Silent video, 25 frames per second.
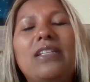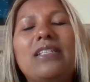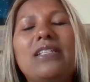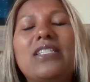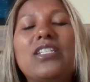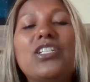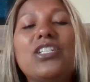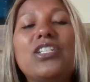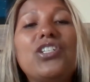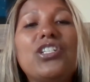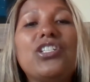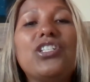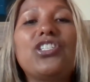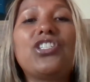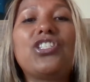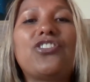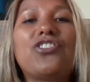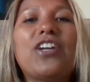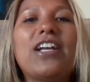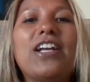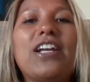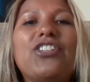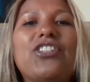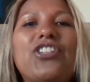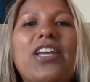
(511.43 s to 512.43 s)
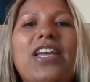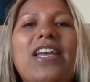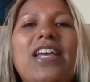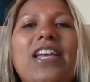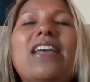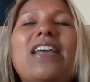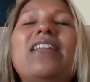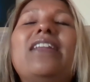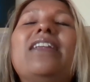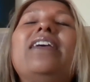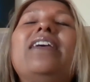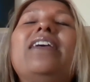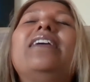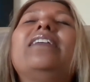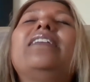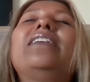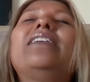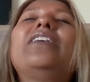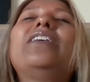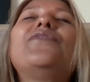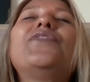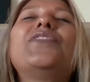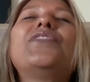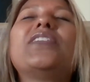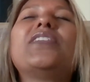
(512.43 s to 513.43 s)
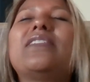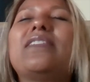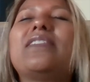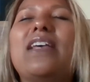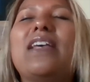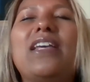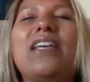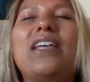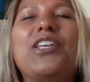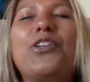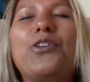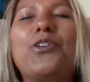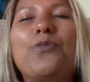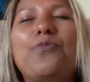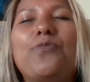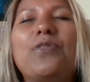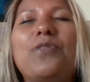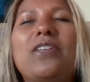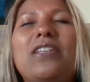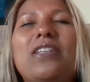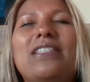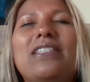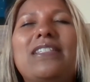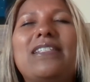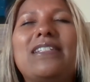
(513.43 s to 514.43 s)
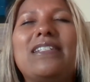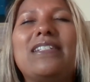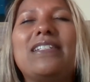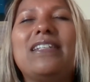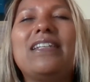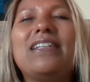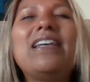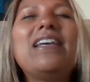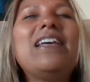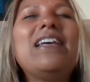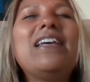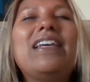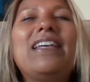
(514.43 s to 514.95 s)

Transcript: It's a good stretch, and it gives us that inner peace to